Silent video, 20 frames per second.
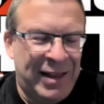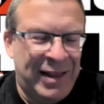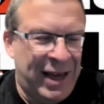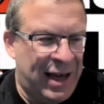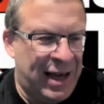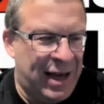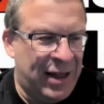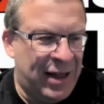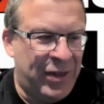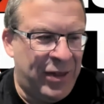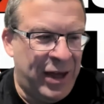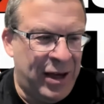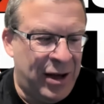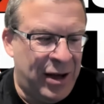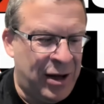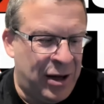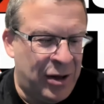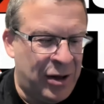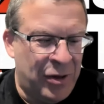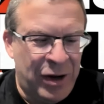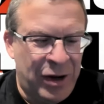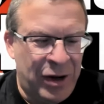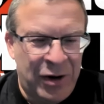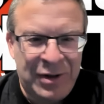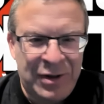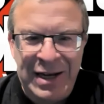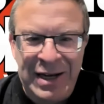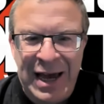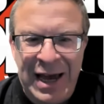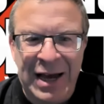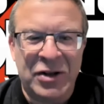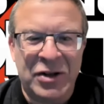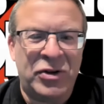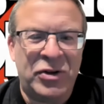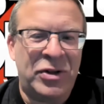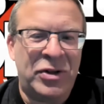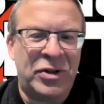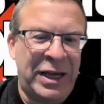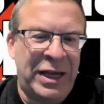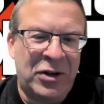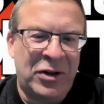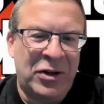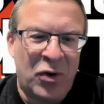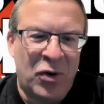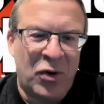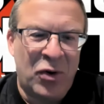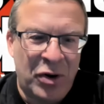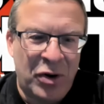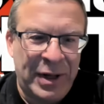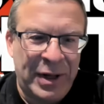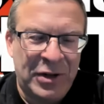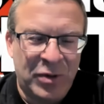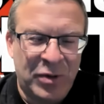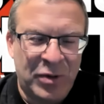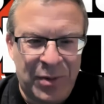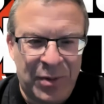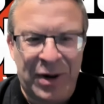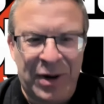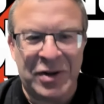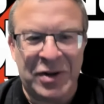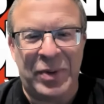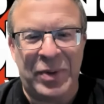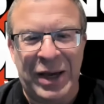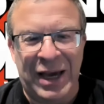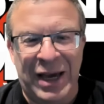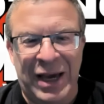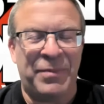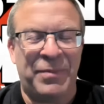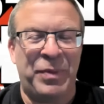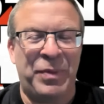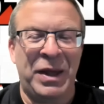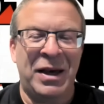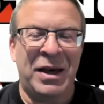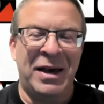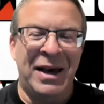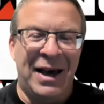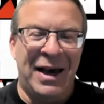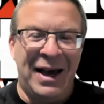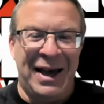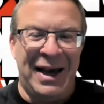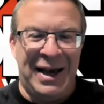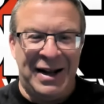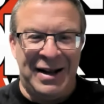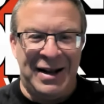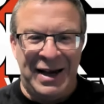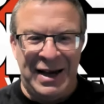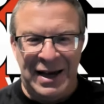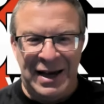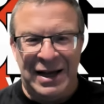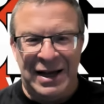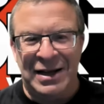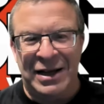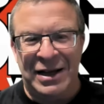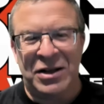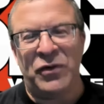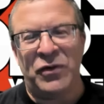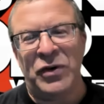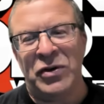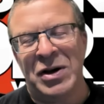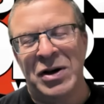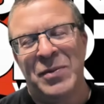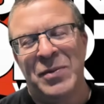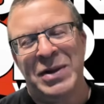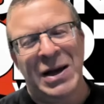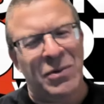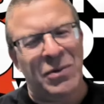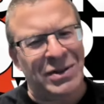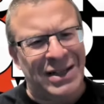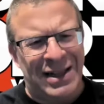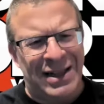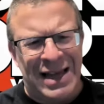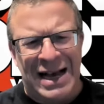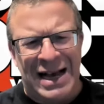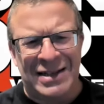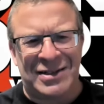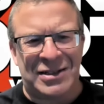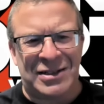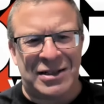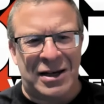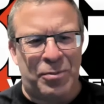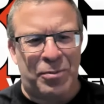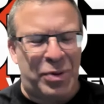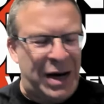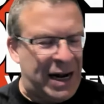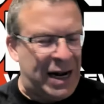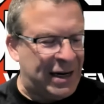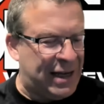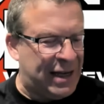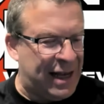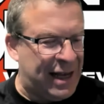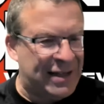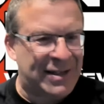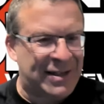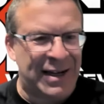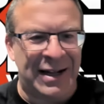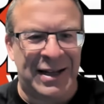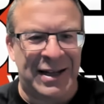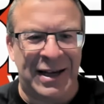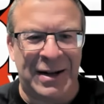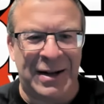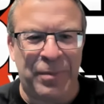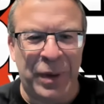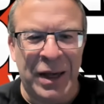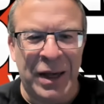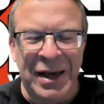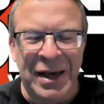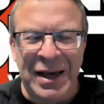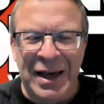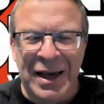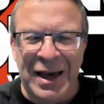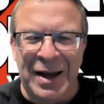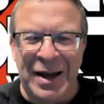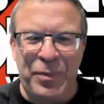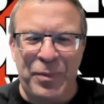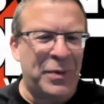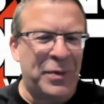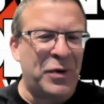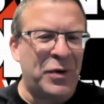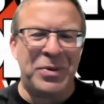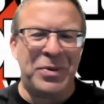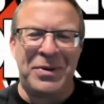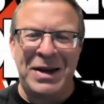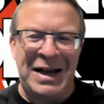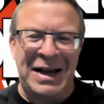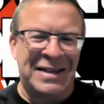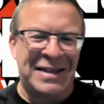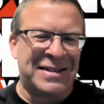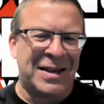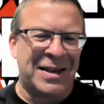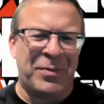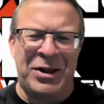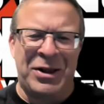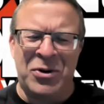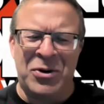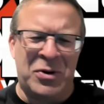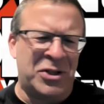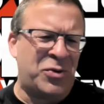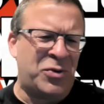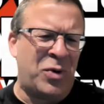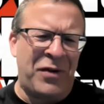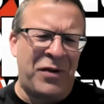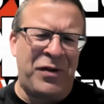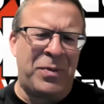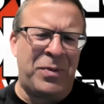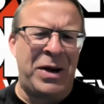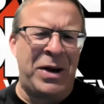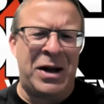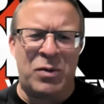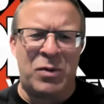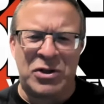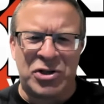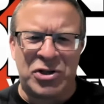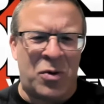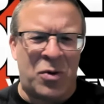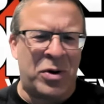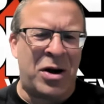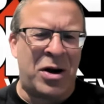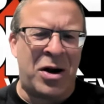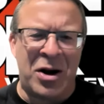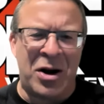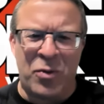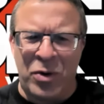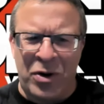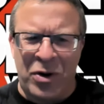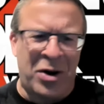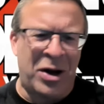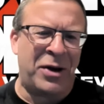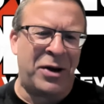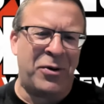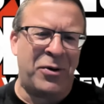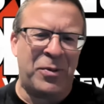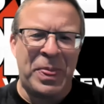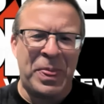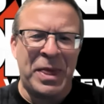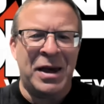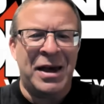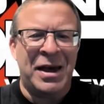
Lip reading: They had the their tag league tournament was about to begin, and I had interviewed them. And that was the last podcast that I did. And people have been asking me, Lewis, where have you been? What's going on? Where are you?